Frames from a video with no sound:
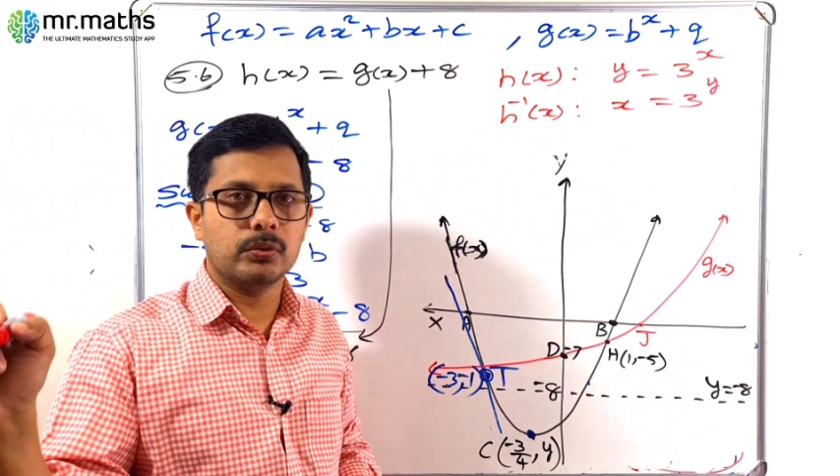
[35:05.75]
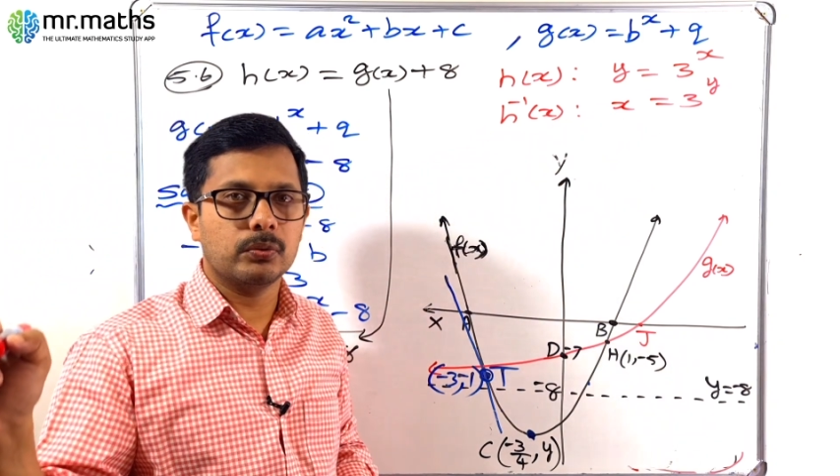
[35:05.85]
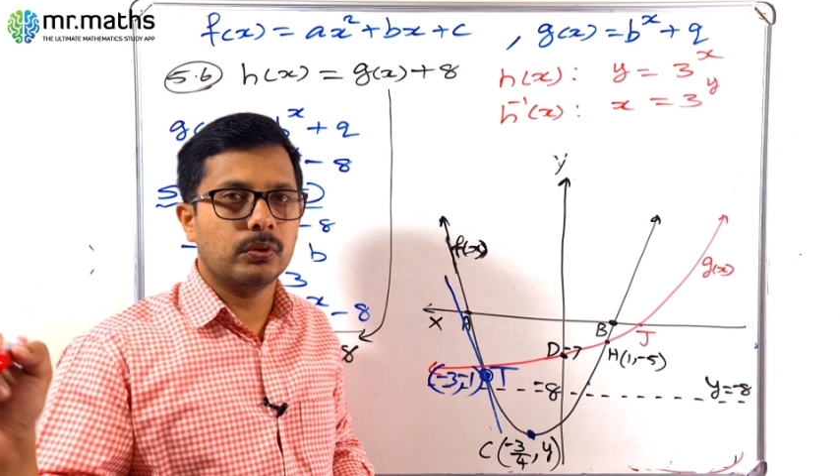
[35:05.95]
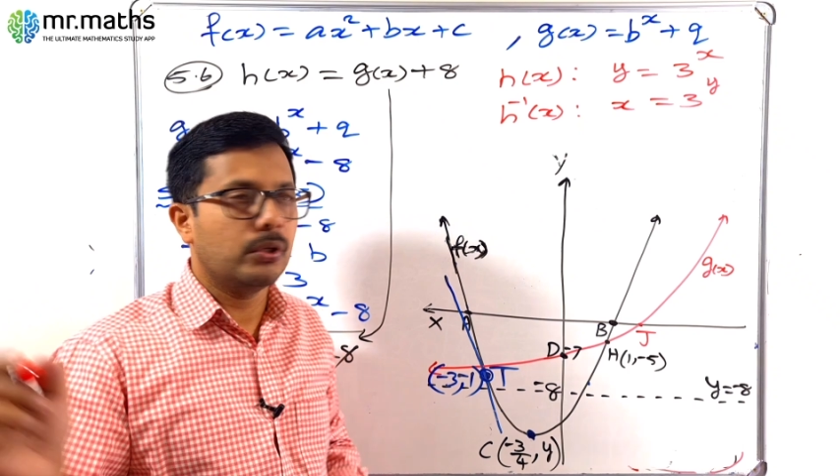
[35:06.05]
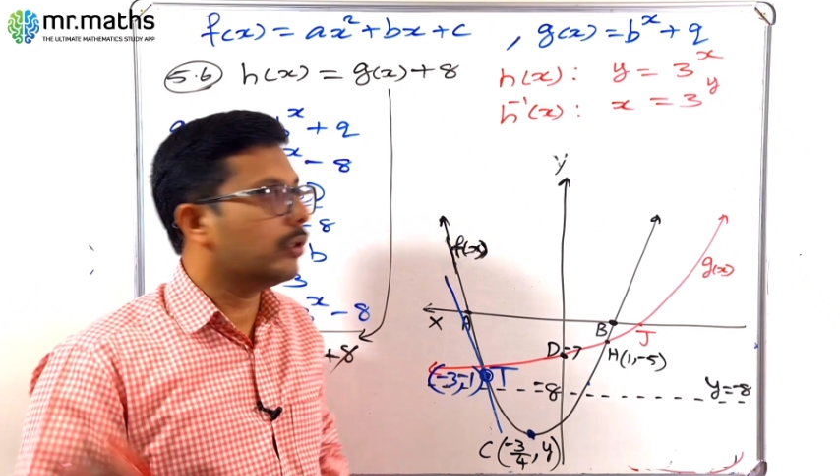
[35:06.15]
to.
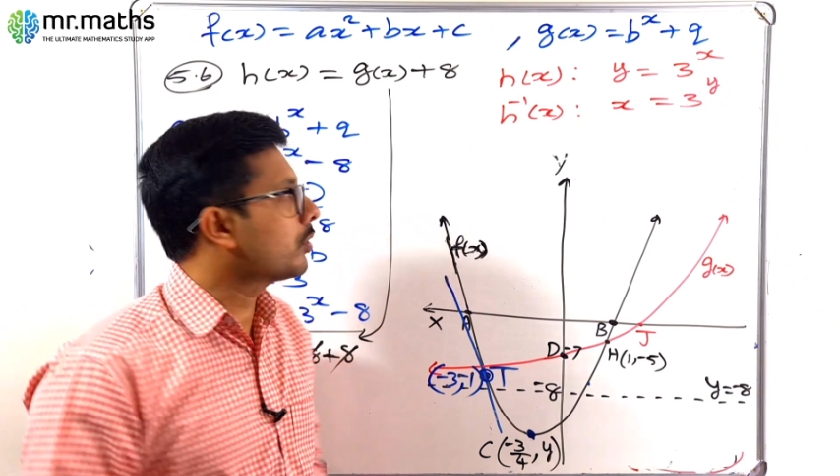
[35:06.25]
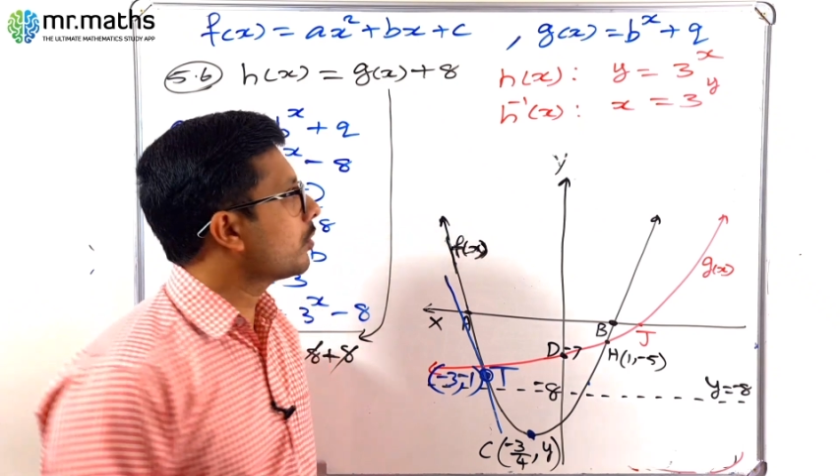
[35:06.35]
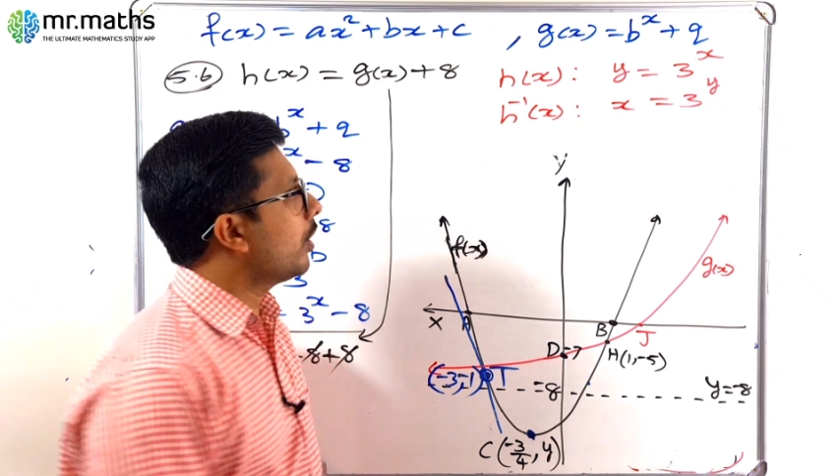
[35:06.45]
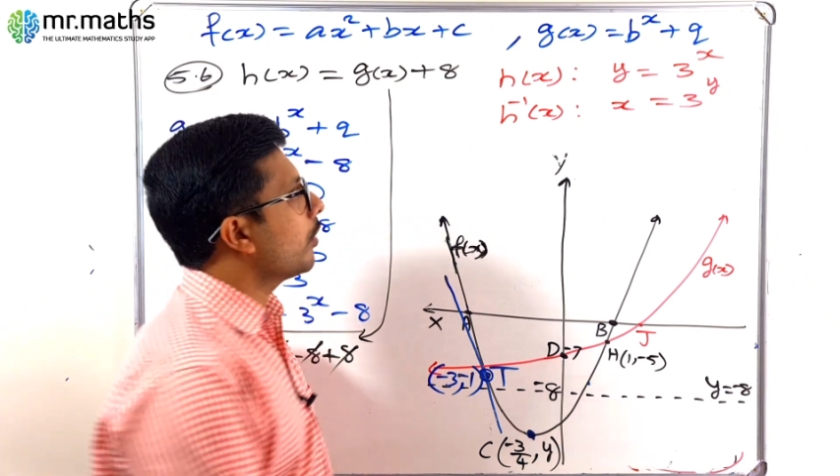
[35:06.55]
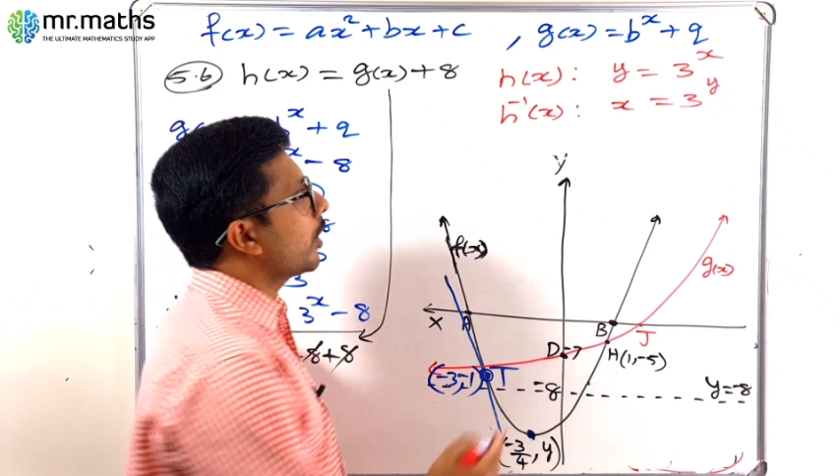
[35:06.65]
So
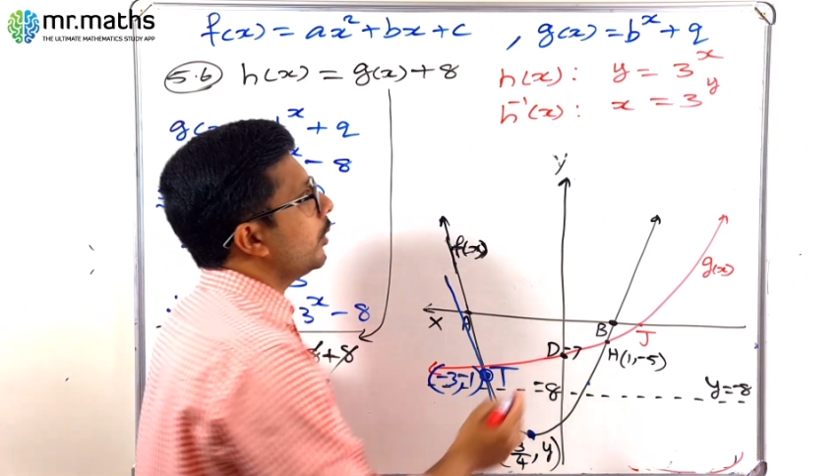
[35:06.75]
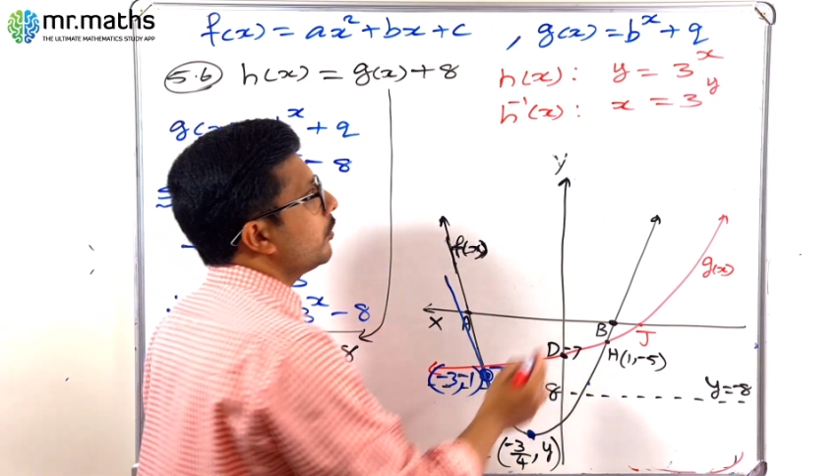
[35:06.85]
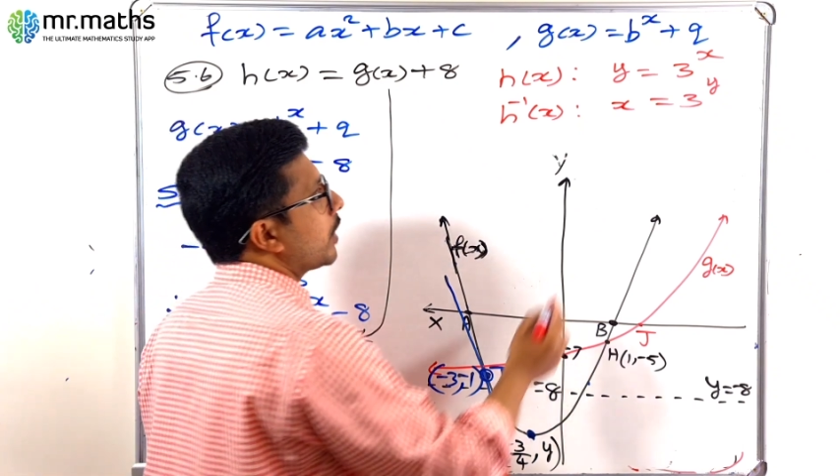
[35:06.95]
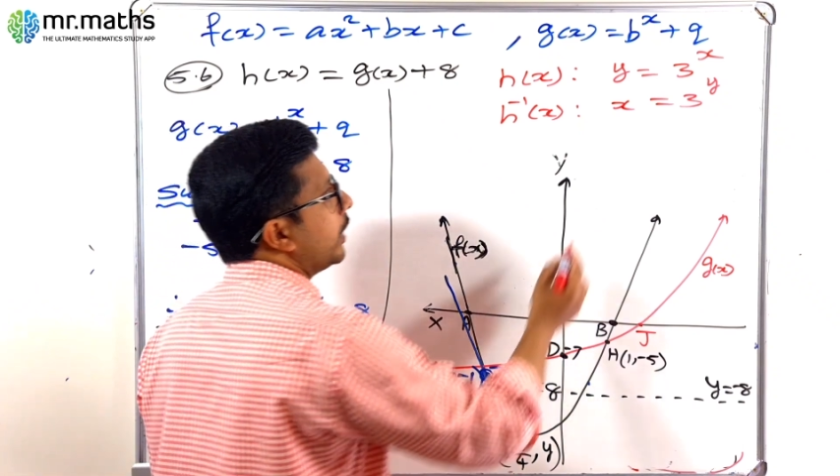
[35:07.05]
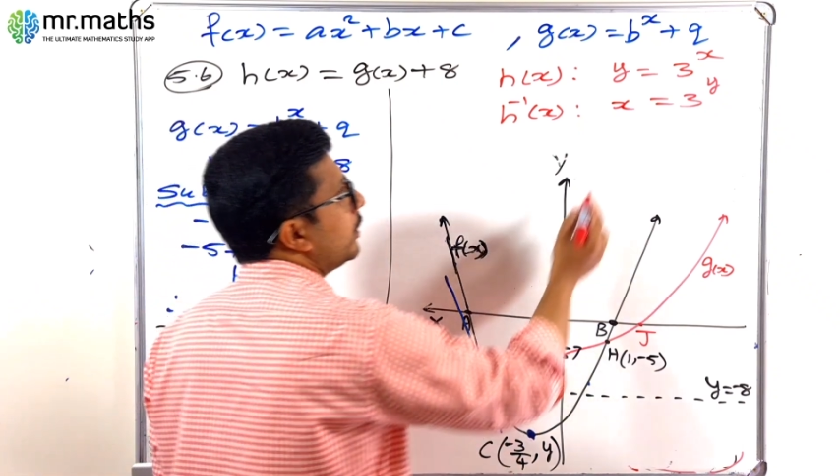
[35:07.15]
how can you
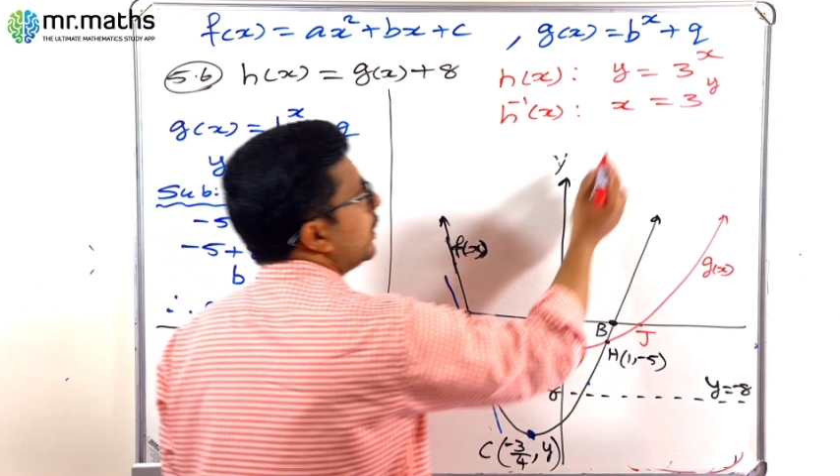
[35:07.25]
write